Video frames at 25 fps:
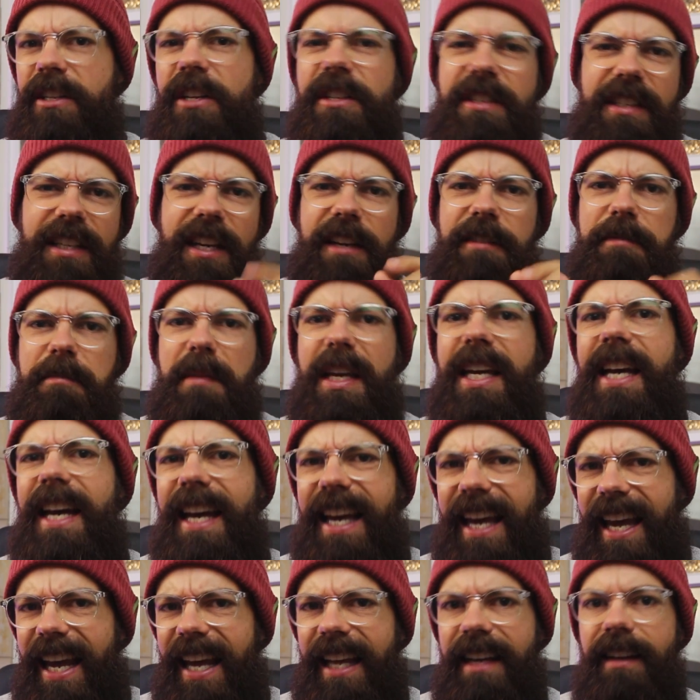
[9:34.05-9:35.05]
Just give me
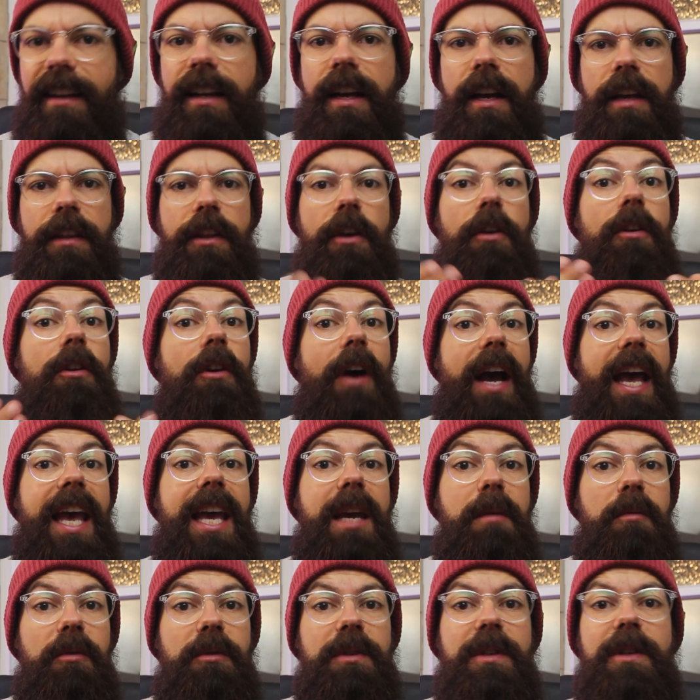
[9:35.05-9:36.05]
a hint that you're
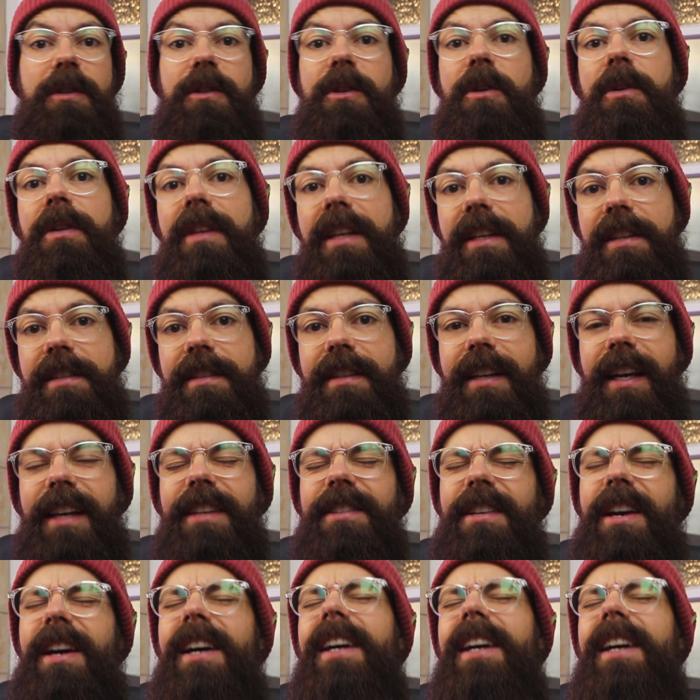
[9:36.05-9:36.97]
able to do these things.